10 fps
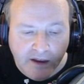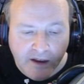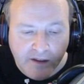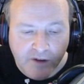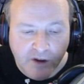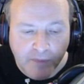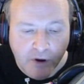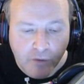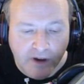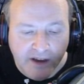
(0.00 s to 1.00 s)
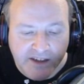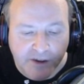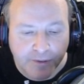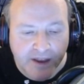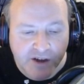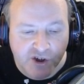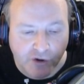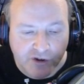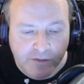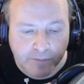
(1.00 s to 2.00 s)
The cupola, it's a thin
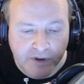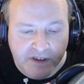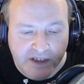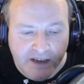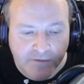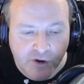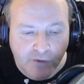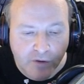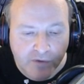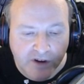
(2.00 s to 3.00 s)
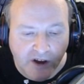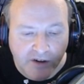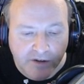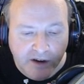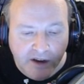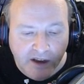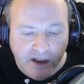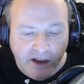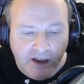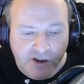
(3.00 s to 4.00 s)
shot, but even your own gun
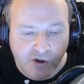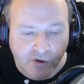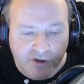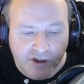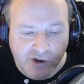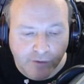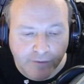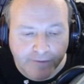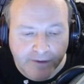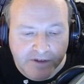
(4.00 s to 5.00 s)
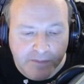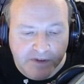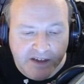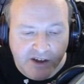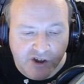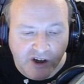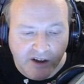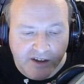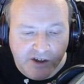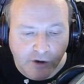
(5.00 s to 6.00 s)
has got sort of a 50%
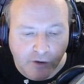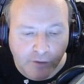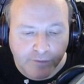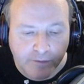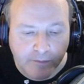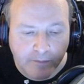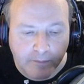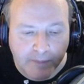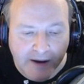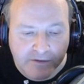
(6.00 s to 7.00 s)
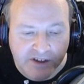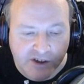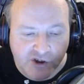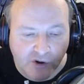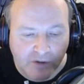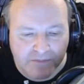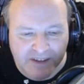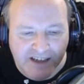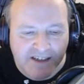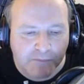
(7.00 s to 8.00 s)
chance of bouncing shot.
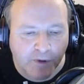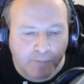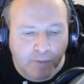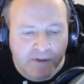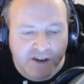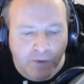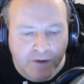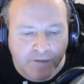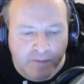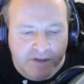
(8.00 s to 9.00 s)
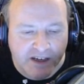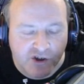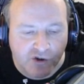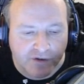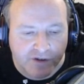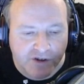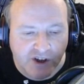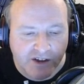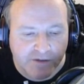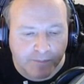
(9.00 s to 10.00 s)
Well, probably a 25%
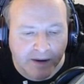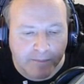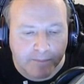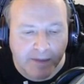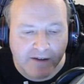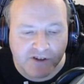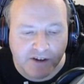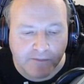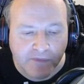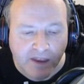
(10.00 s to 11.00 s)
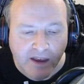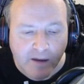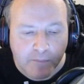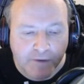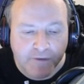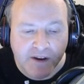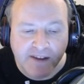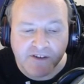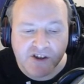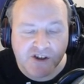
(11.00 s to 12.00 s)
chance of bouncing. But if
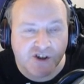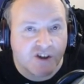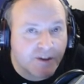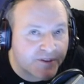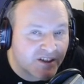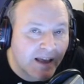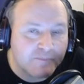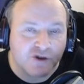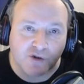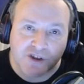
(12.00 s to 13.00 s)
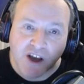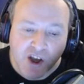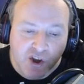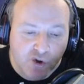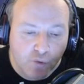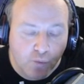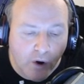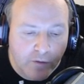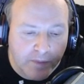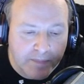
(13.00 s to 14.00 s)
it's just a snapshot, you
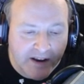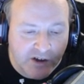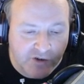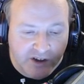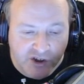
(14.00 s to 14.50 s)
won't be penetrated.